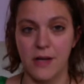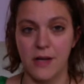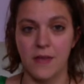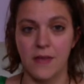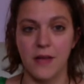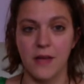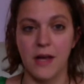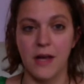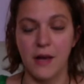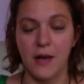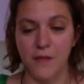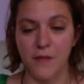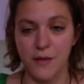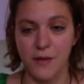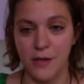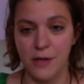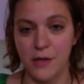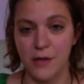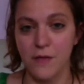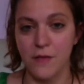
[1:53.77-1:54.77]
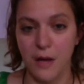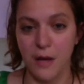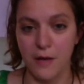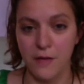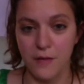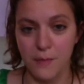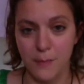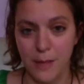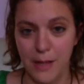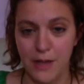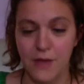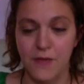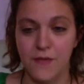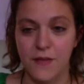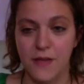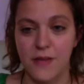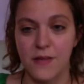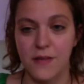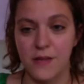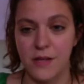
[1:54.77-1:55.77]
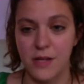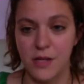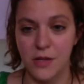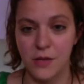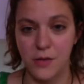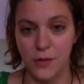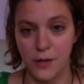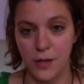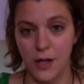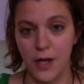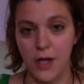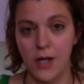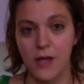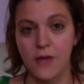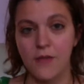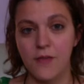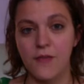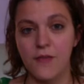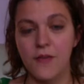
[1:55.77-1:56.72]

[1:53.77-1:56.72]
and that everything you've ever manifested in your life,